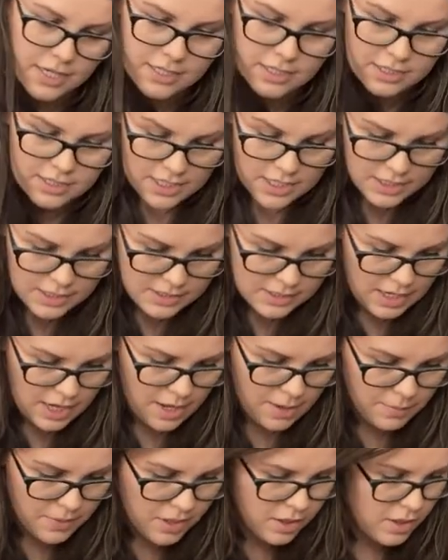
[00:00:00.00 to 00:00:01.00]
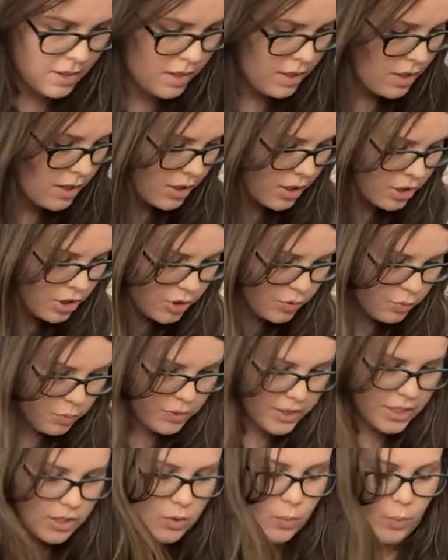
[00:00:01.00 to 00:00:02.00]
see some
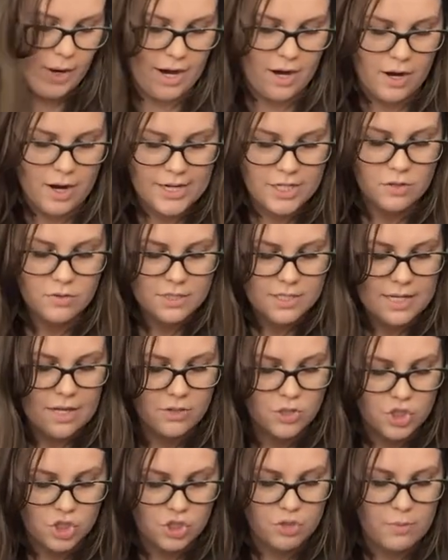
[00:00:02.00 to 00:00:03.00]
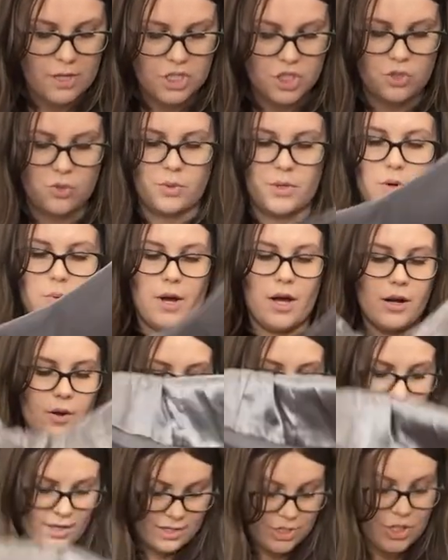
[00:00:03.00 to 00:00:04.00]
career wear. I don't sell too much career wear,
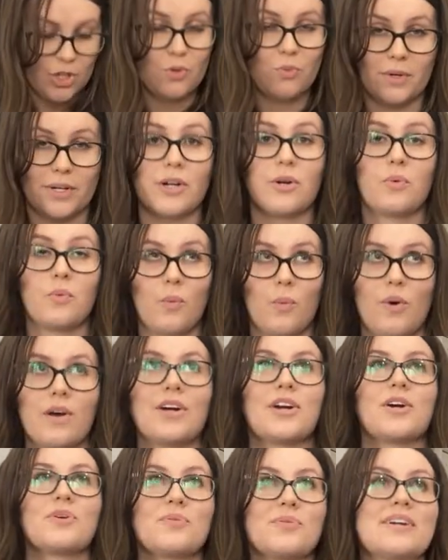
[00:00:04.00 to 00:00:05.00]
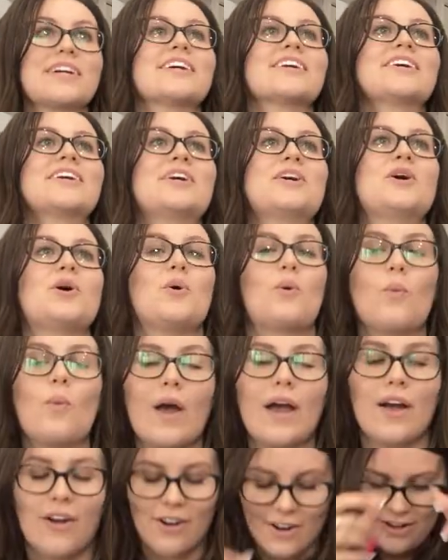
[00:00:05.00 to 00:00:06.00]
career, career
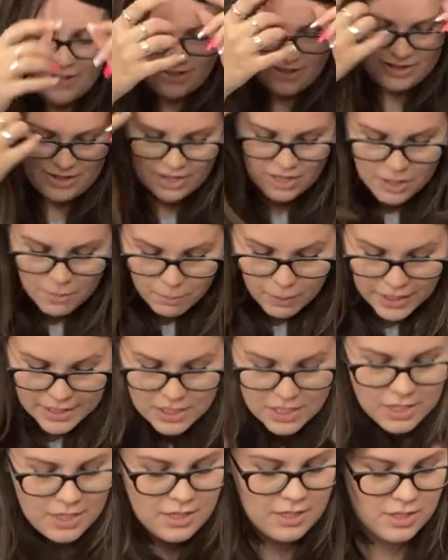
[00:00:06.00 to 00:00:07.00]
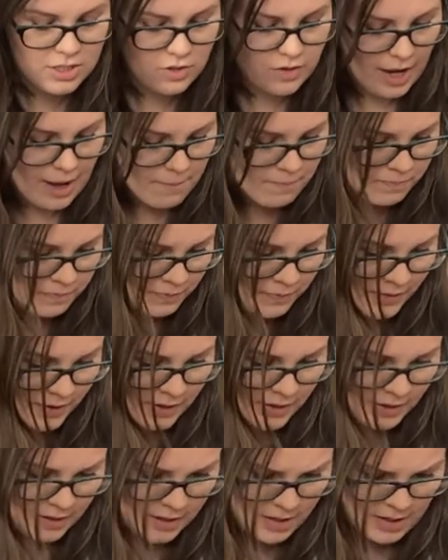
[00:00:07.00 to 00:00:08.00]
wear, but it's okay.
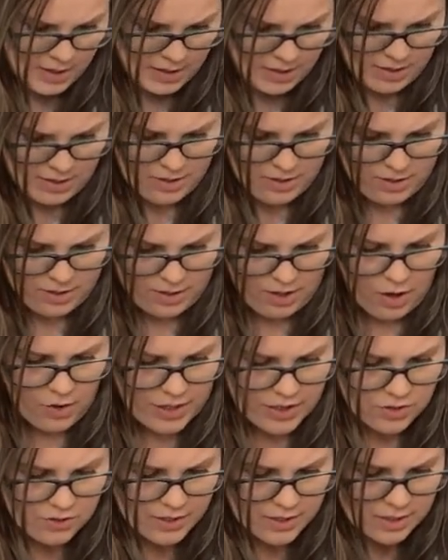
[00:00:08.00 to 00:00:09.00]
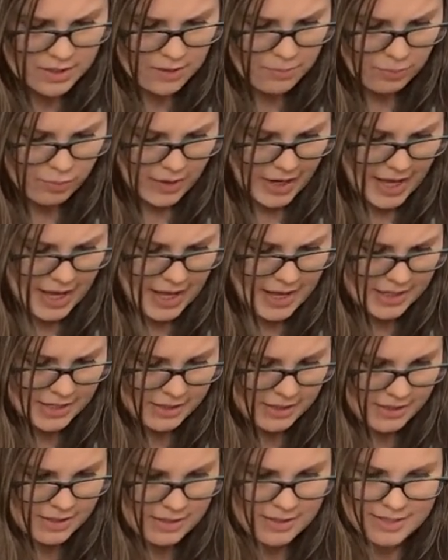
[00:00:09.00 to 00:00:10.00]
Okay, so this is a brand,
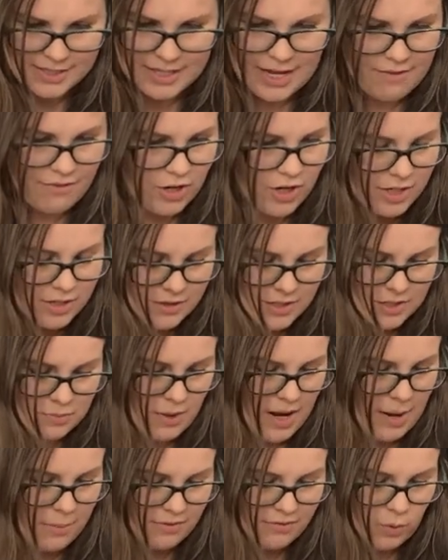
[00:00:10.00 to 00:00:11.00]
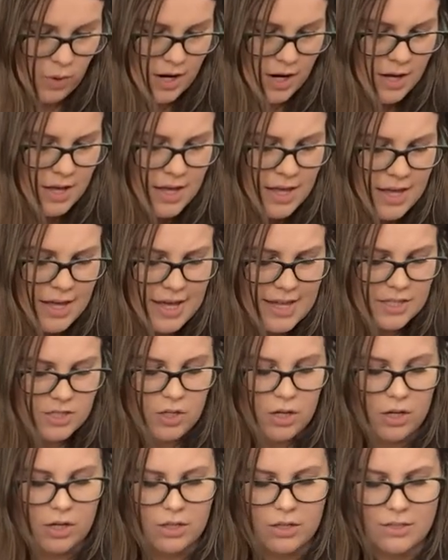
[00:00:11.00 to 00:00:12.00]
see, I've heard of this brand before. It's
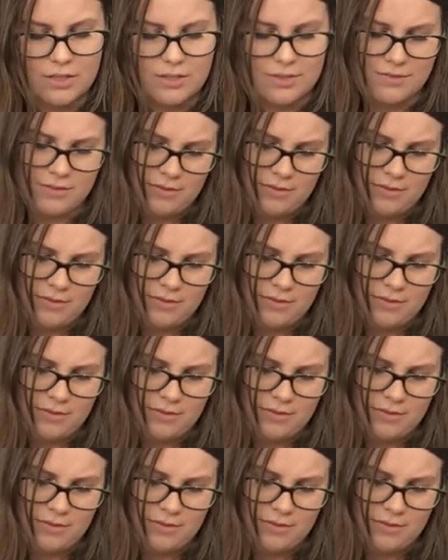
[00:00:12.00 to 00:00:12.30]
called